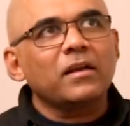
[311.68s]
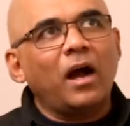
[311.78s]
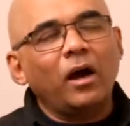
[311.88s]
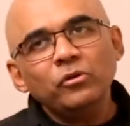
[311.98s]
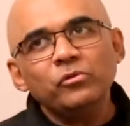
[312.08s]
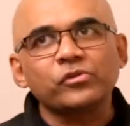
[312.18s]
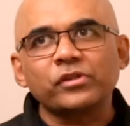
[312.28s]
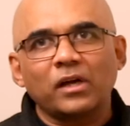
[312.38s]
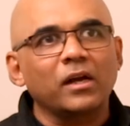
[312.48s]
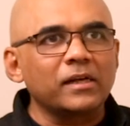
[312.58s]
Like, how do you
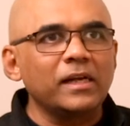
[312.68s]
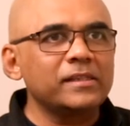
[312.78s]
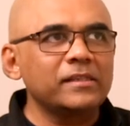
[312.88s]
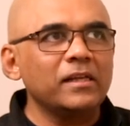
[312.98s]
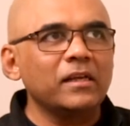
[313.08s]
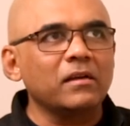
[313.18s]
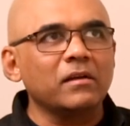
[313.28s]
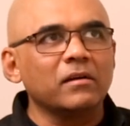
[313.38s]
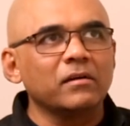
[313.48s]
start? Let's take